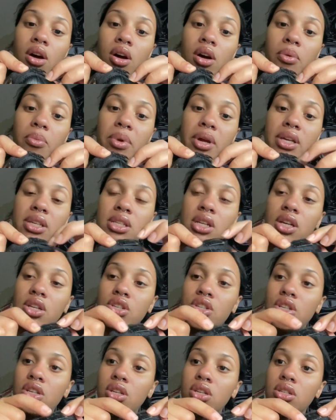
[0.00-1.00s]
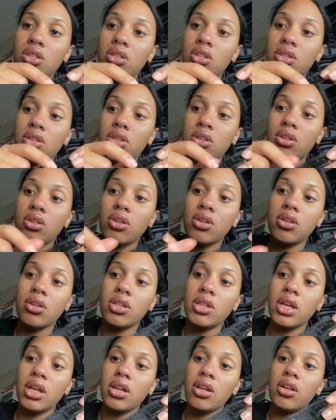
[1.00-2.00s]
extensions,
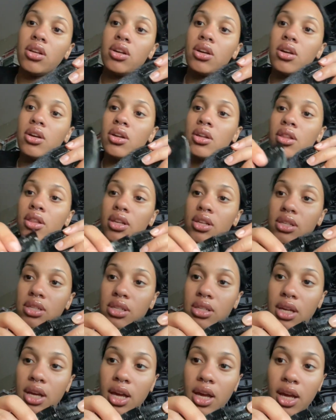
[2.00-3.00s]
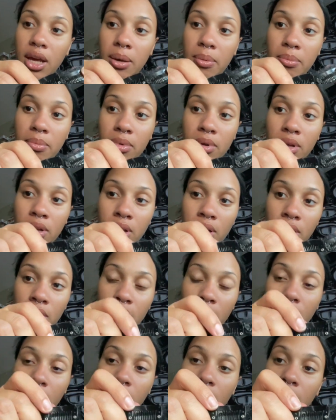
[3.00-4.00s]
they look the same,
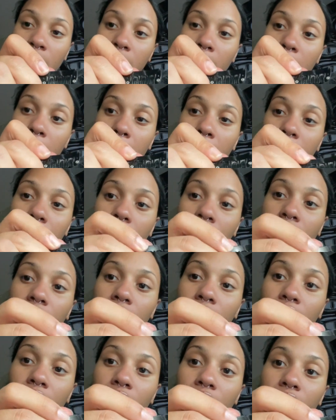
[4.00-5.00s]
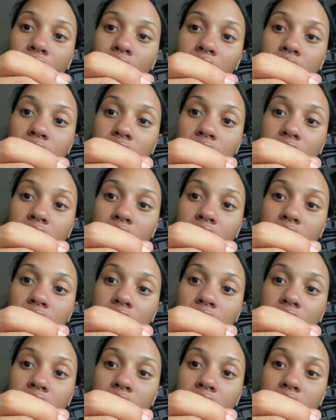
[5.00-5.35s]
but there is a